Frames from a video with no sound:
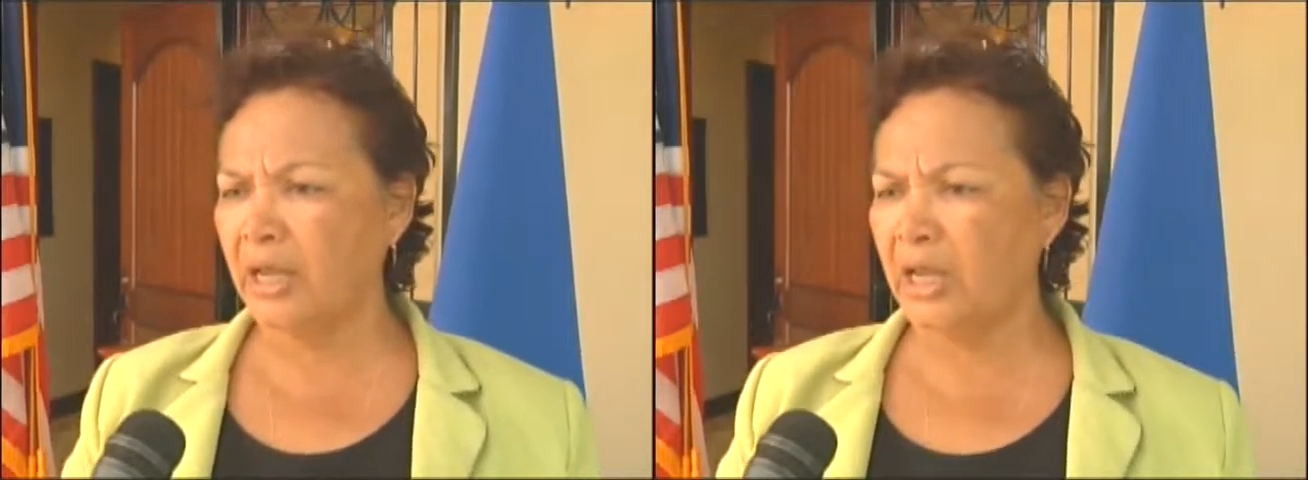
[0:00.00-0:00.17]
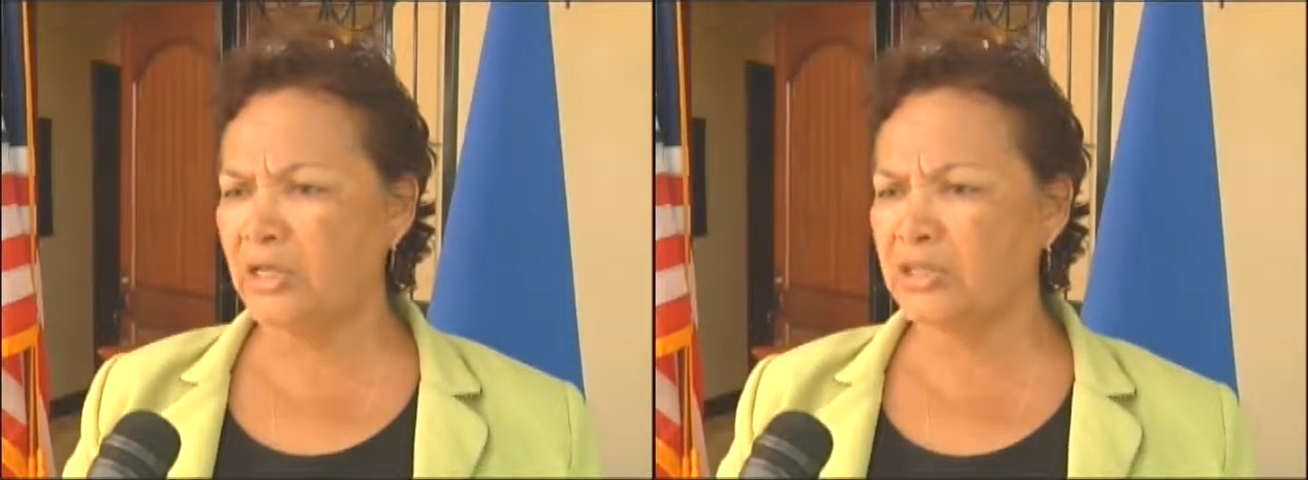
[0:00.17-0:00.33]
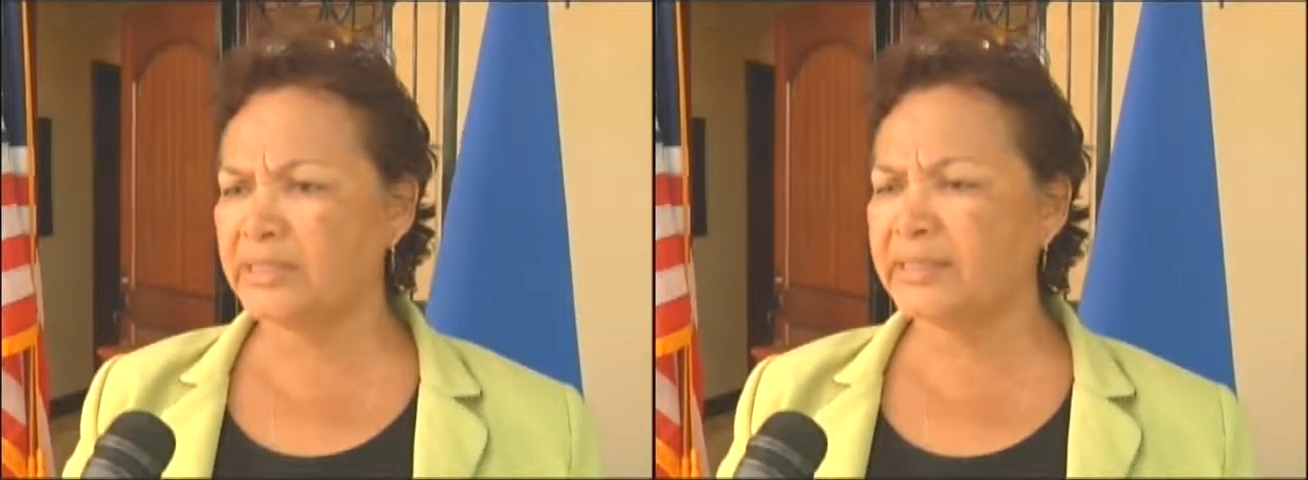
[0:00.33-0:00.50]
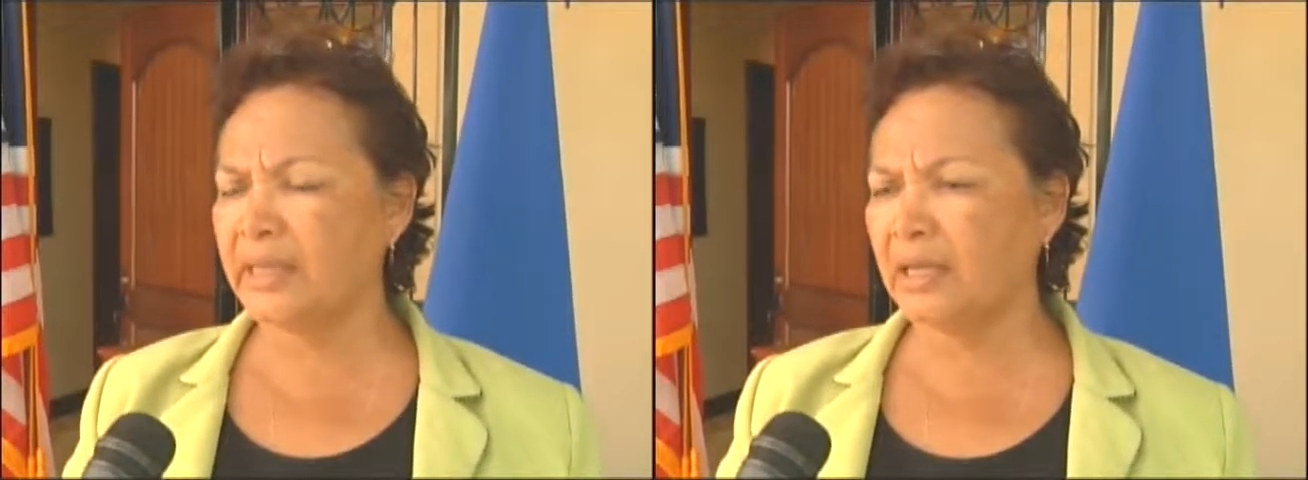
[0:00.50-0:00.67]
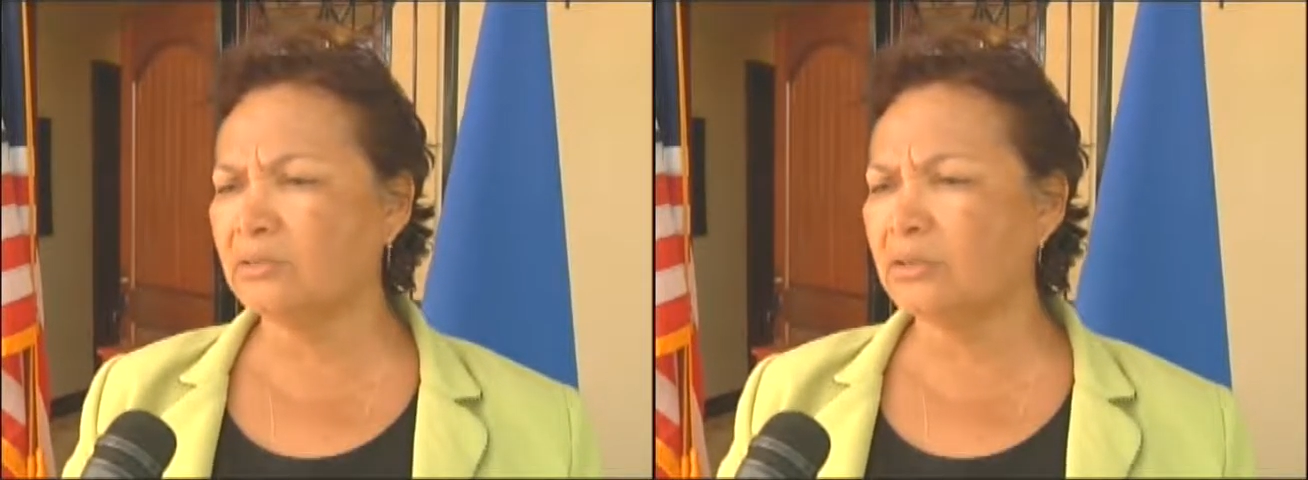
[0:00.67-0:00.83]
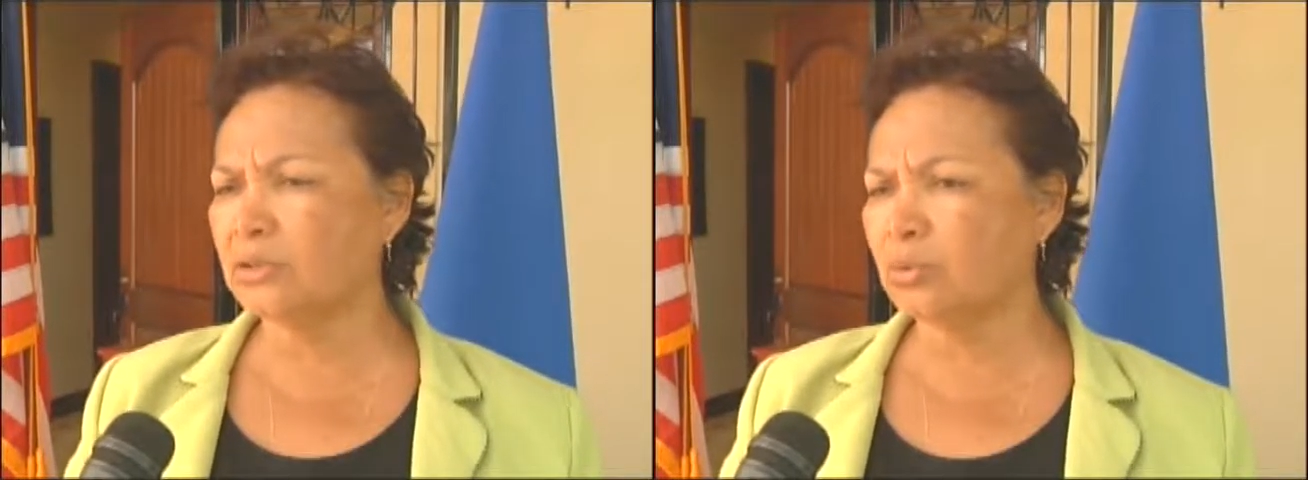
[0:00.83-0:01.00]
ages
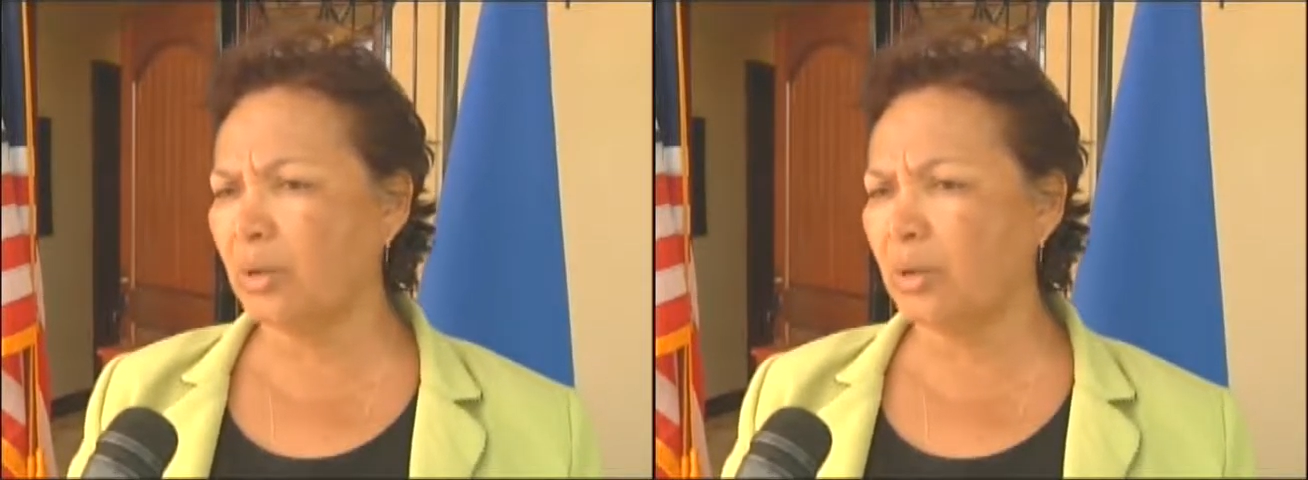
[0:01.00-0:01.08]
10 to